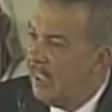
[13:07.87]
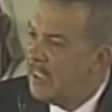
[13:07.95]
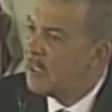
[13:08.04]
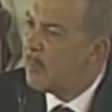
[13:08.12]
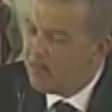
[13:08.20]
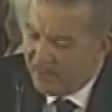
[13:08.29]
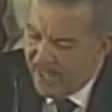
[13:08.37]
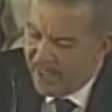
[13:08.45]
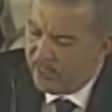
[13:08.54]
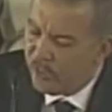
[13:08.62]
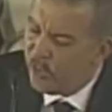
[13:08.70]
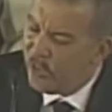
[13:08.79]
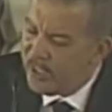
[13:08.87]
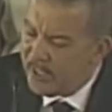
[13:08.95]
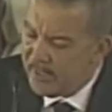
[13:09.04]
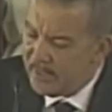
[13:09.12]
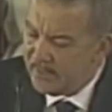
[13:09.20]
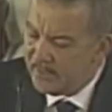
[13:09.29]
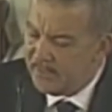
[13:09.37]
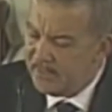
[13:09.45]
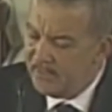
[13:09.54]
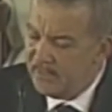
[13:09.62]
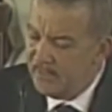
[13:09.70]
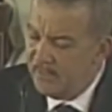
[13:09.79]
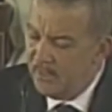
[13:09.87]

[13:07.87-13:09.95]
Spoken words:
is to plant trees